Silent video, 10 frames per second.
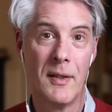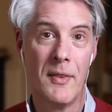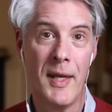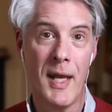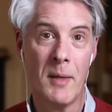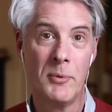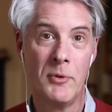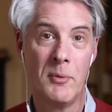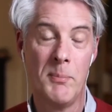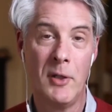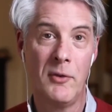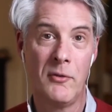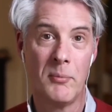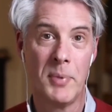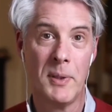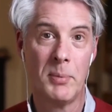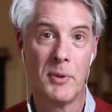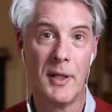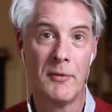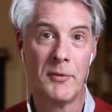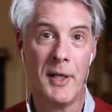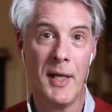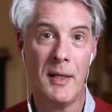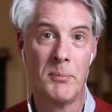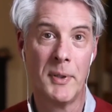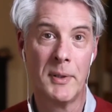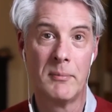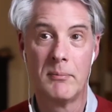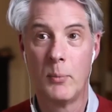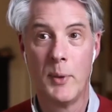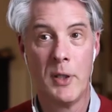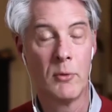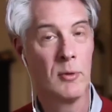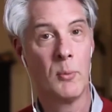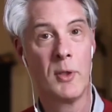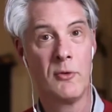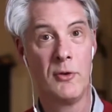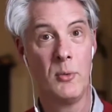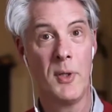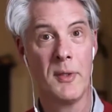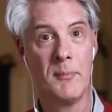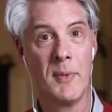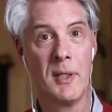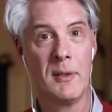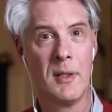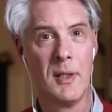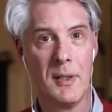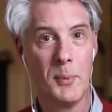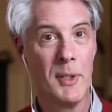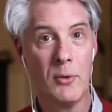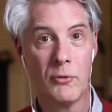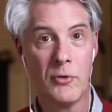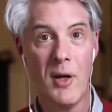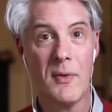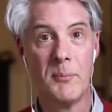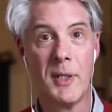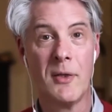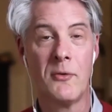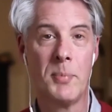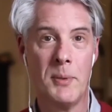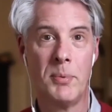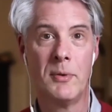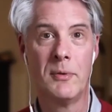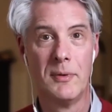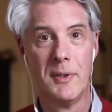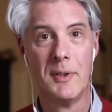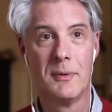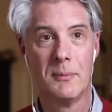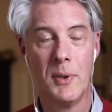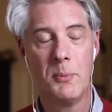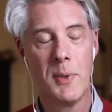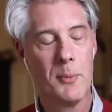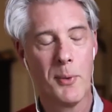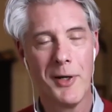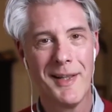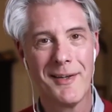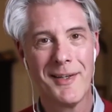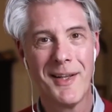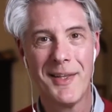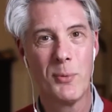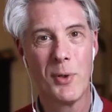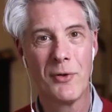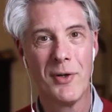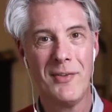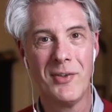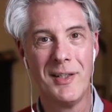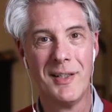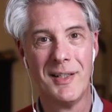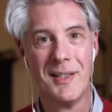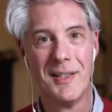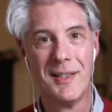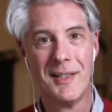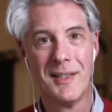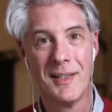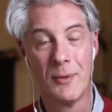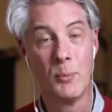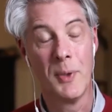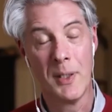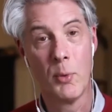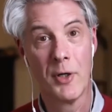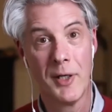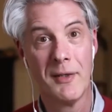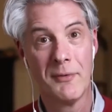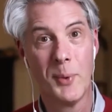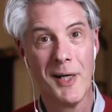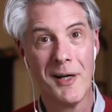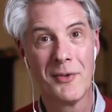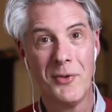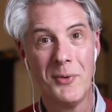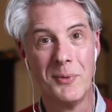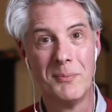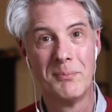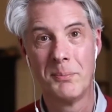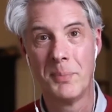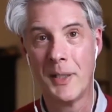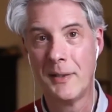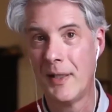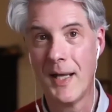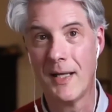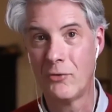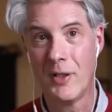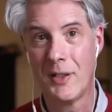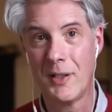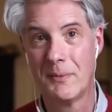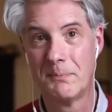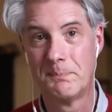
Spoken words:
They happen to millions of people every day, but we don't know what to do with them, and we don't share them because people, well, we worry they're going to think we're crazy, and we worry if we are too, but you can't shake it.